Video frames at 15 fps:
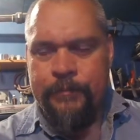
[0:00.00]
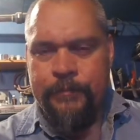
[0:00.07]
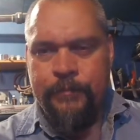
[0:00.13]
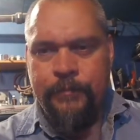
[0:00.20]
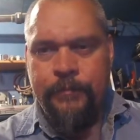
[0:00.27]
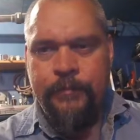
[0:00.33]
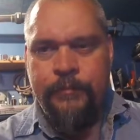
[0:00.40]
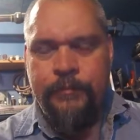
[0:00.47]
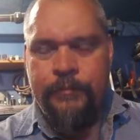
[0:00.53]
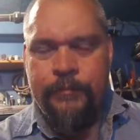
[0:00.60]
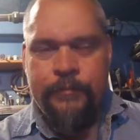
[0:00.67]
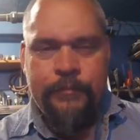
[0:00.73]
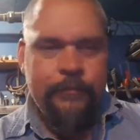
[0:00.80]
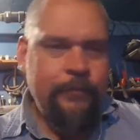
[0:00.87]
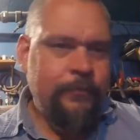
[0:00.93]

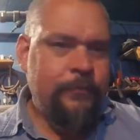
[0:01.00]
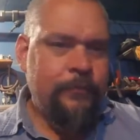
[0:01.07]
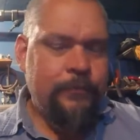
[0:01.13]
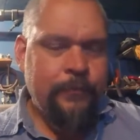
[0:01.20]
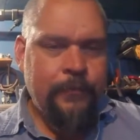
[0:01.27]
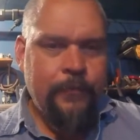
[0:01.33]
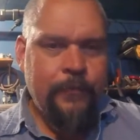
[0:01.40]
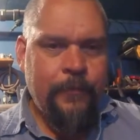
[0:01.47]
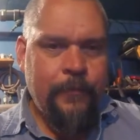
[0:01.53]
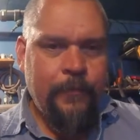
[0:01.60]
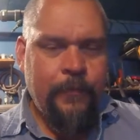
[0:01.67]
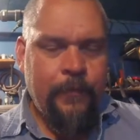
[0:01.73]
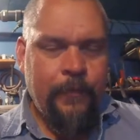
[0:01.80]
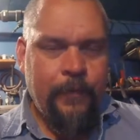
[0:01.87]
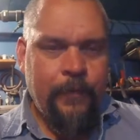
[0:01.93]

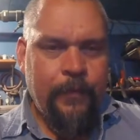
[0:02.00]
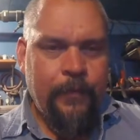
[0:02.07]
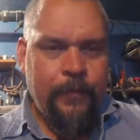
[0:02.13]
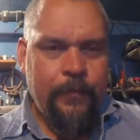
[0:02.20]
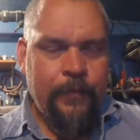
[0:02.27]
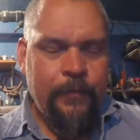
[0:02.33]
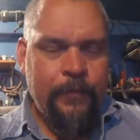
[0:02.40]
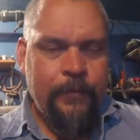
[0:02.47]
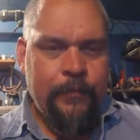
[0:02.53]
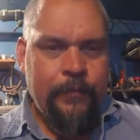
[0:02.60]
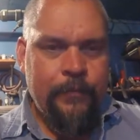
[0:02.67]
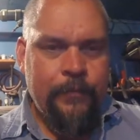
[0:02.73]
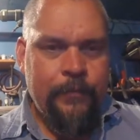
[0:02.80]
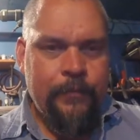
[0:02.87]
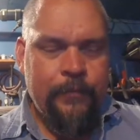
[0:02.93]

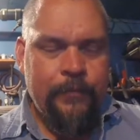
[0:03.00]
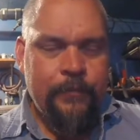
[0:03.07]
(no one is talking)